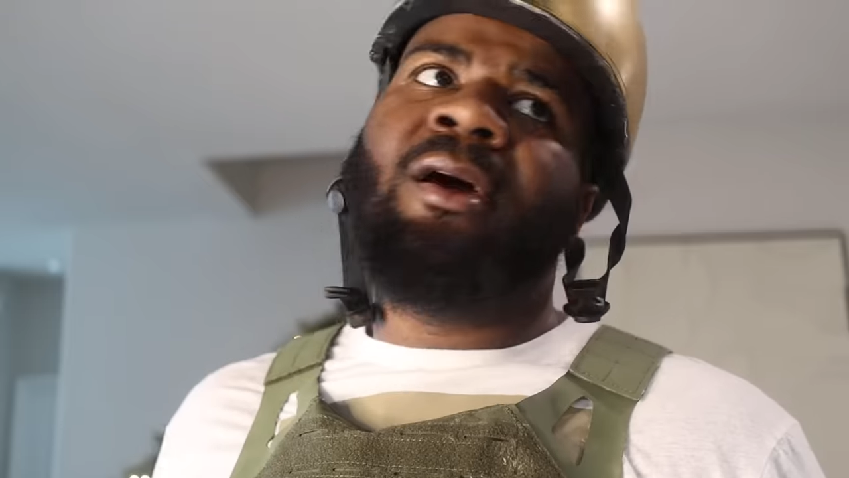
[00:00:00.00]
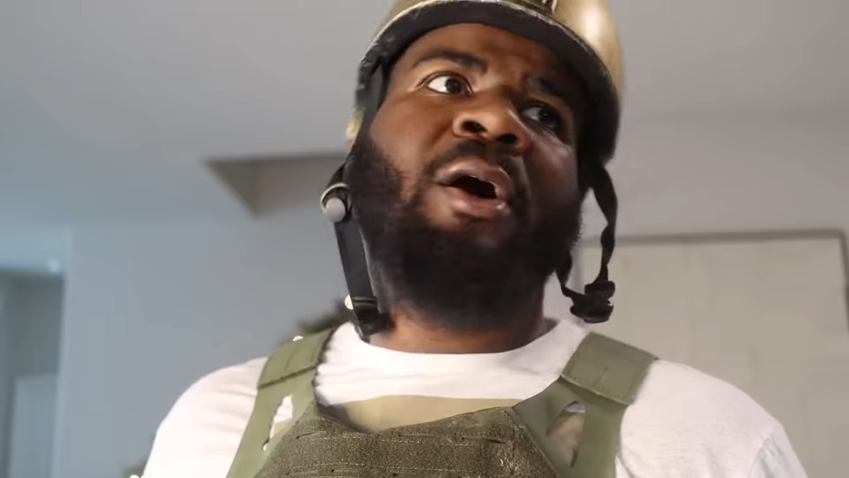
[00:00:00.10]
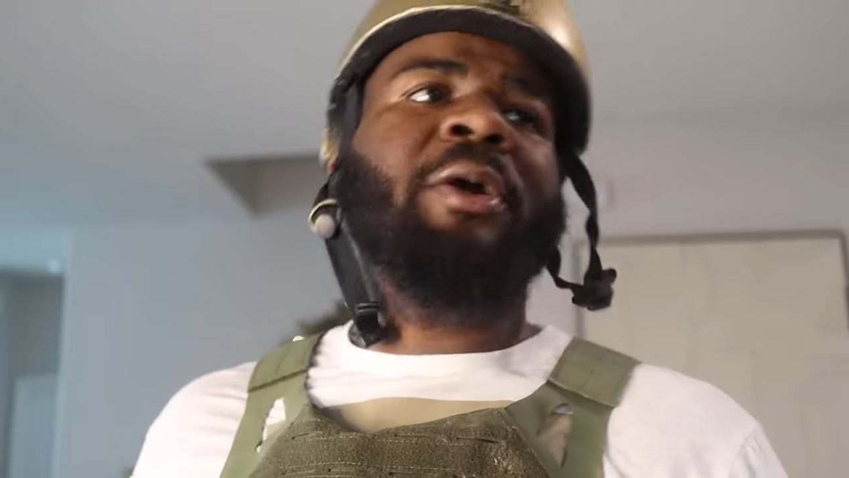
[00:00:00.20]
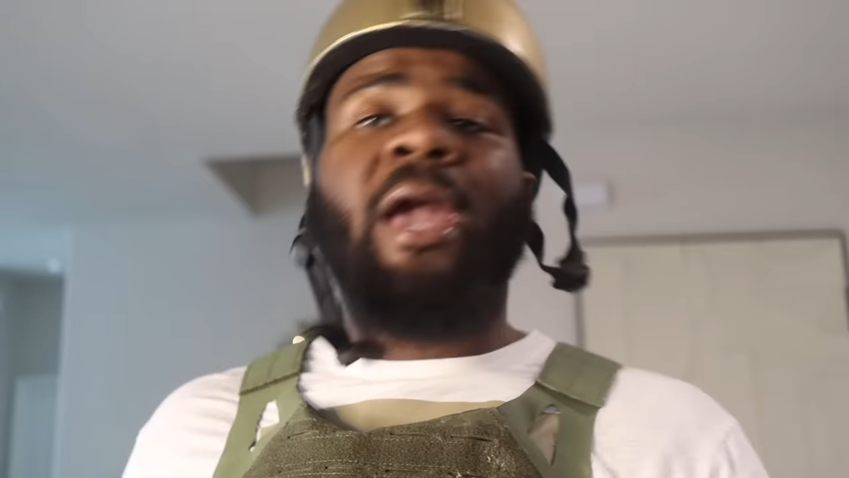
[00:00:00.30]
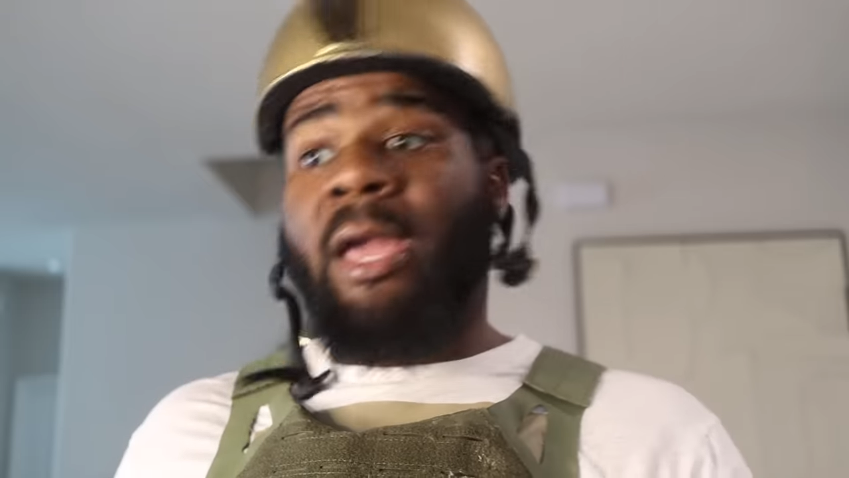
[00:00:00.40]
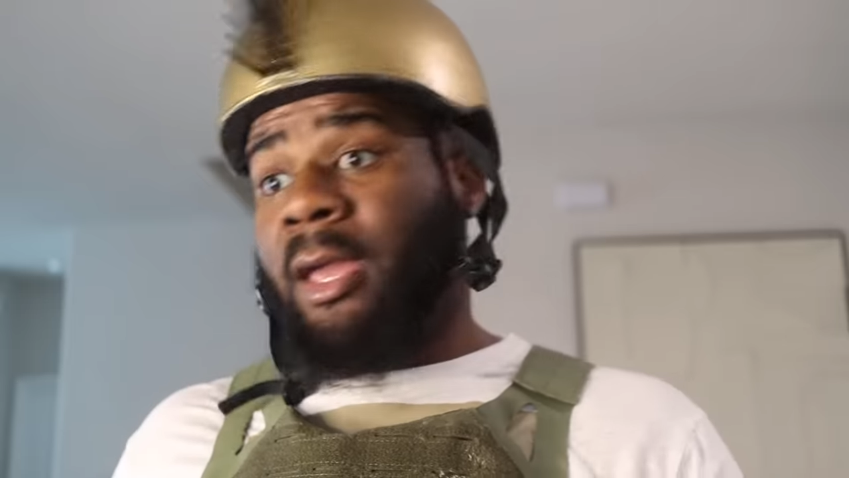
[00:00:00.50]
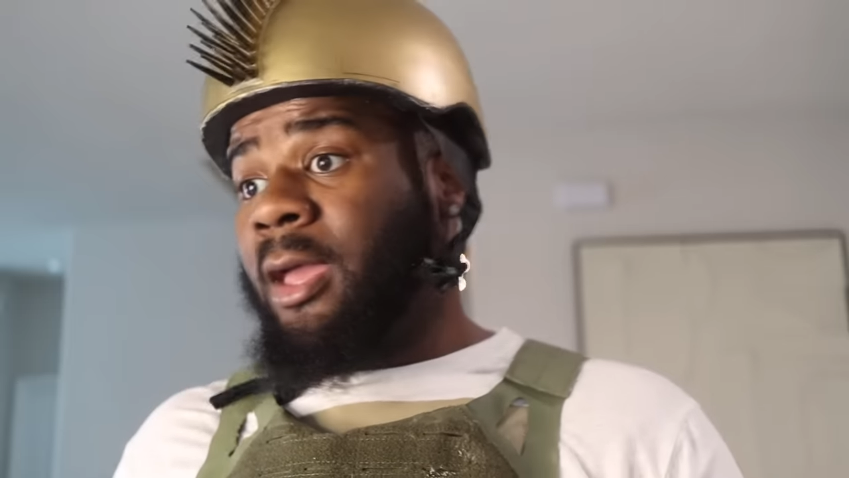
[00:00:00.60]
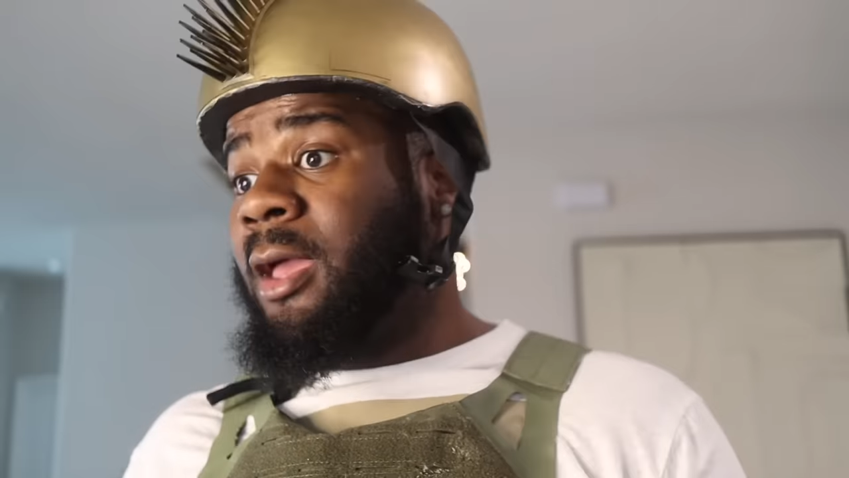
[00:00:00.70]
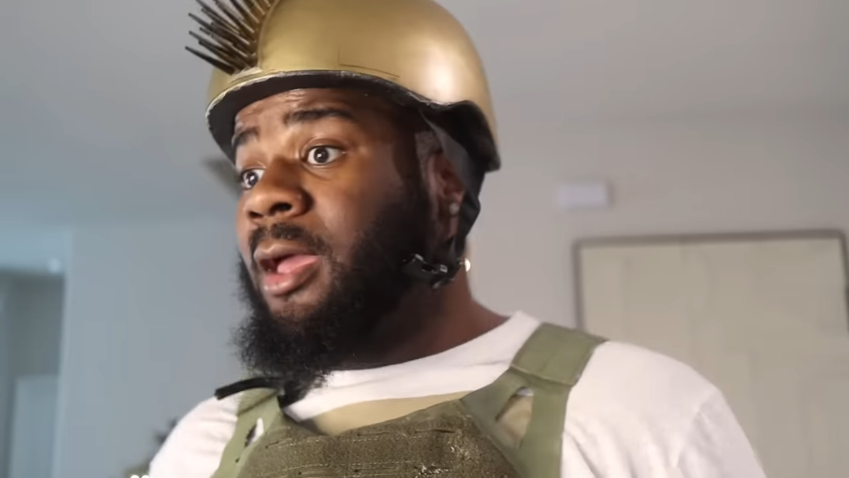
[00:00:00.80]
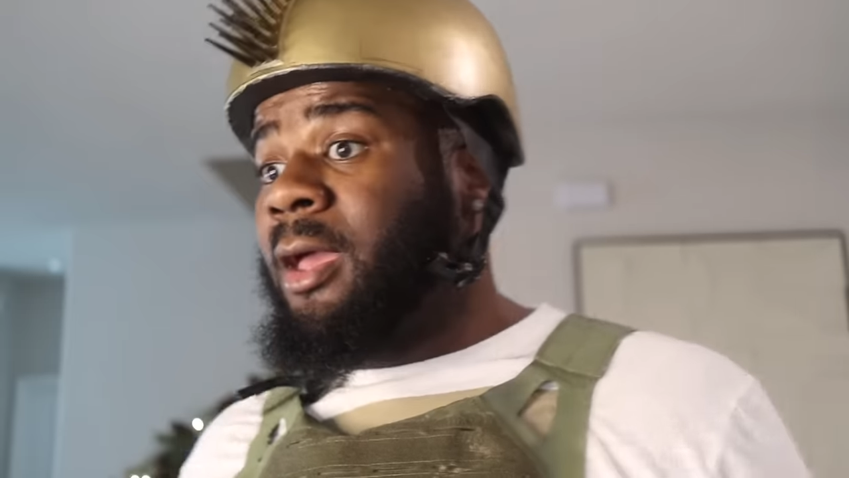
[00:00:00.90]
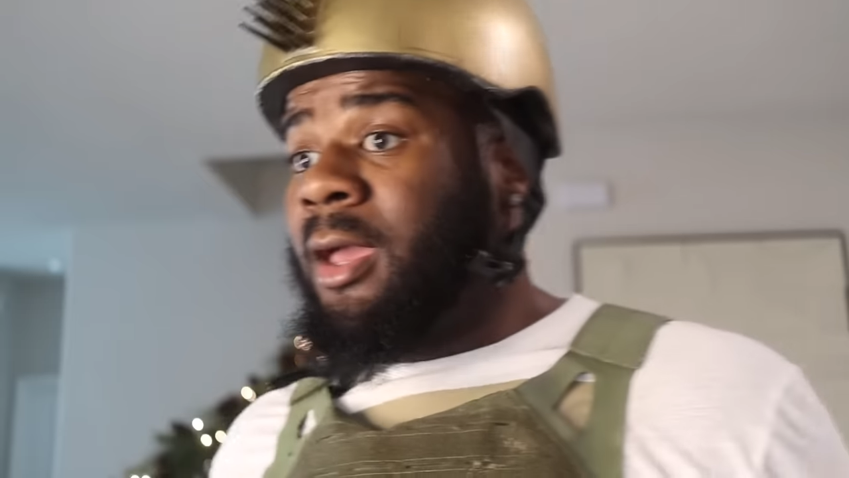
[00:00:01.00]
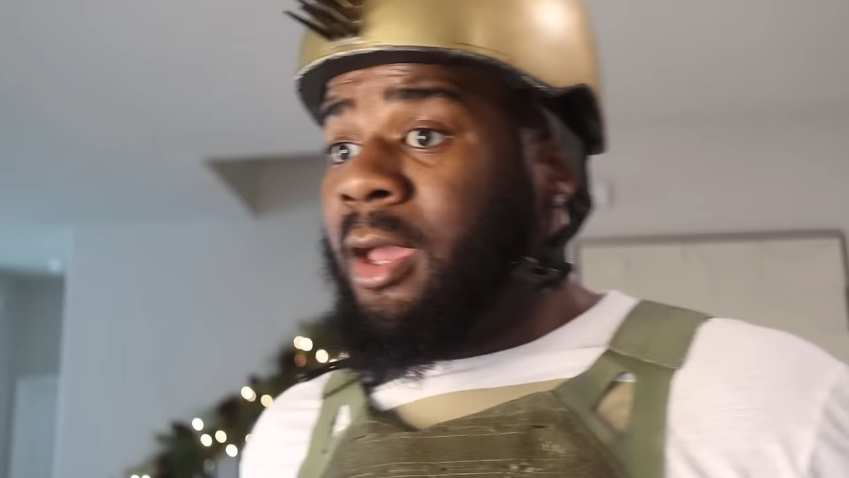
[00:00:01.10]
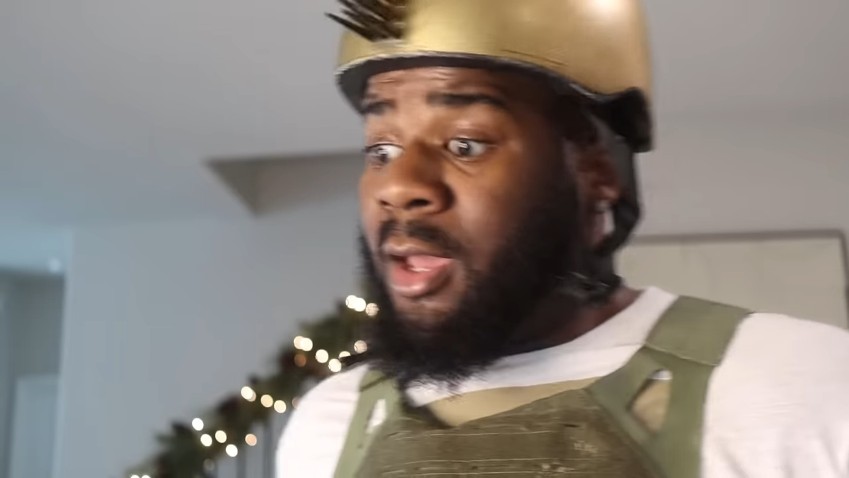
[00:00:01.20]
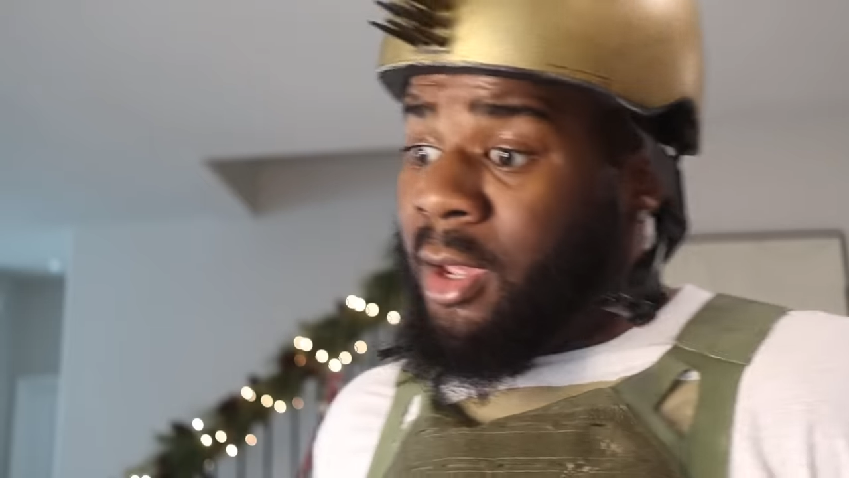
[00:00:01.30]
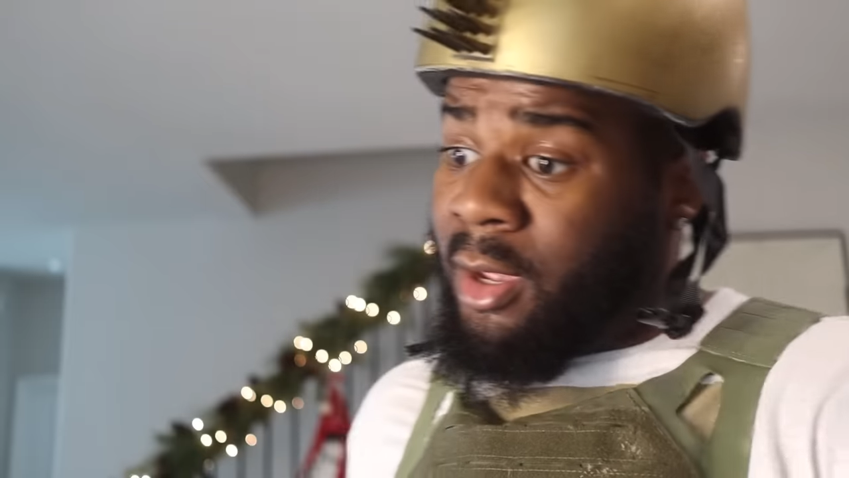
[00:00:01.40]
Okay.
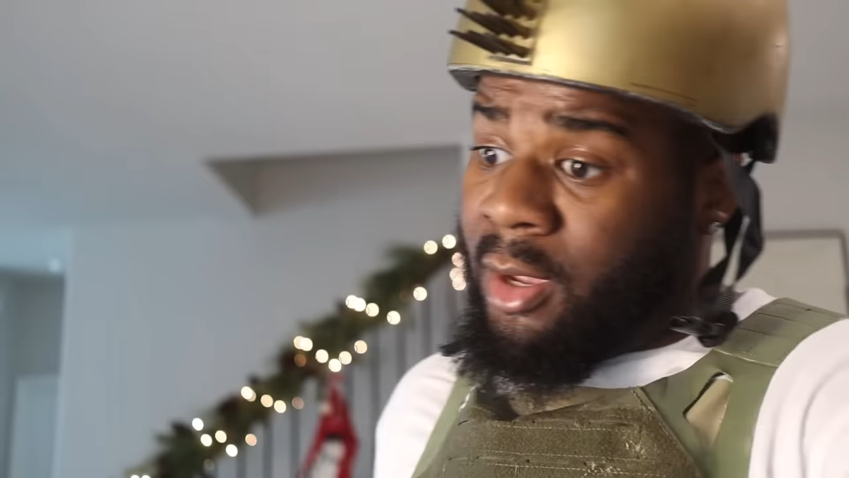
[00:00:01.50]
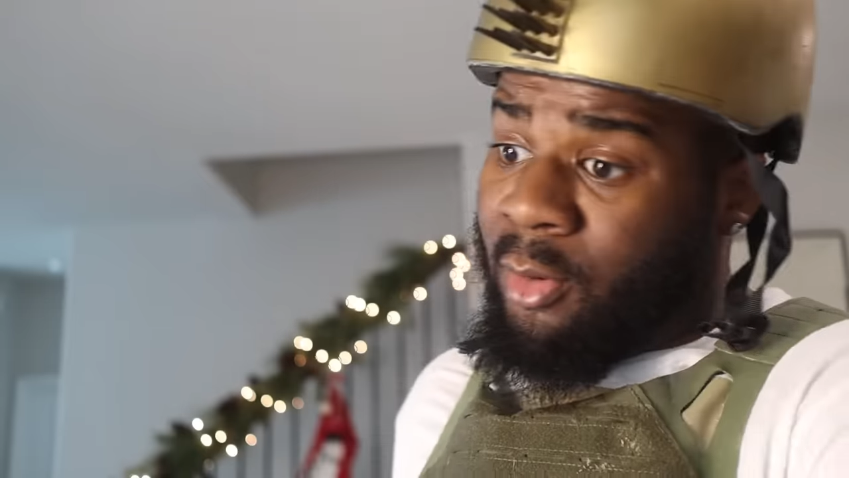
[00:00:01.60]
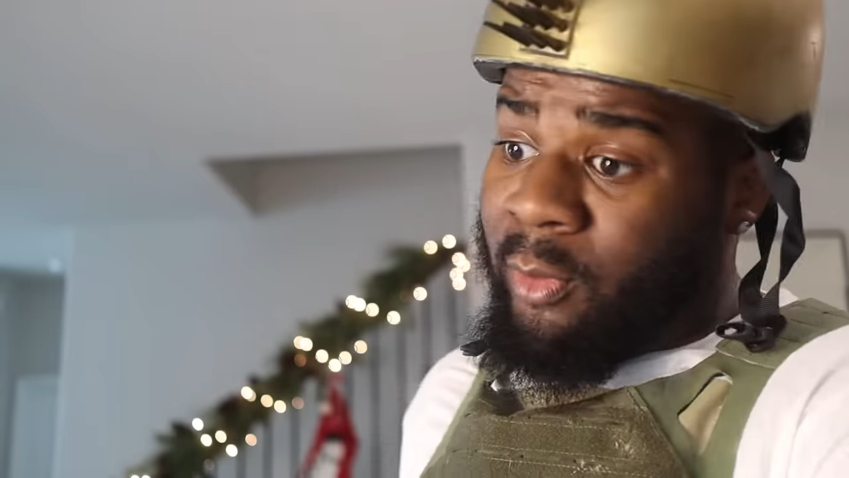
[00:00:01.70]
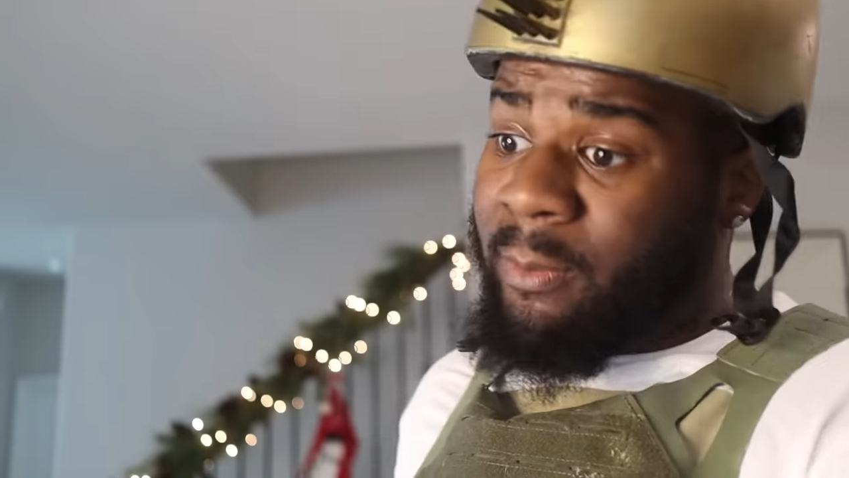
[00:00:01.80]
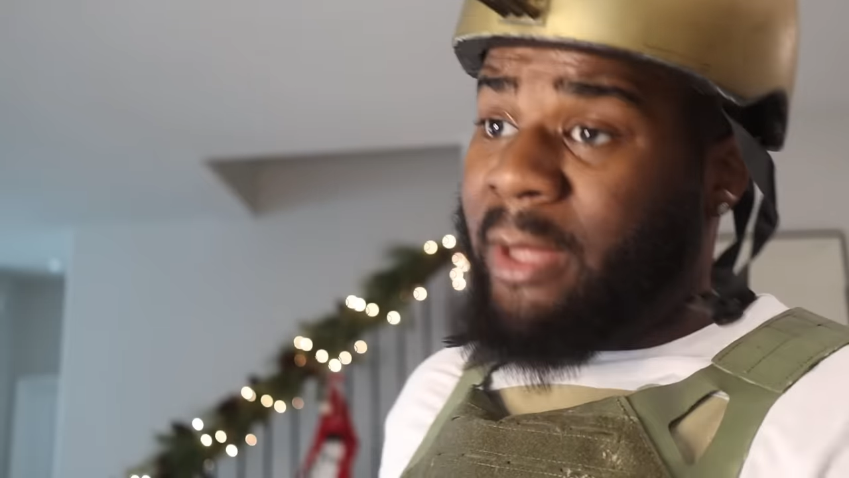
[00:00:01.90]
What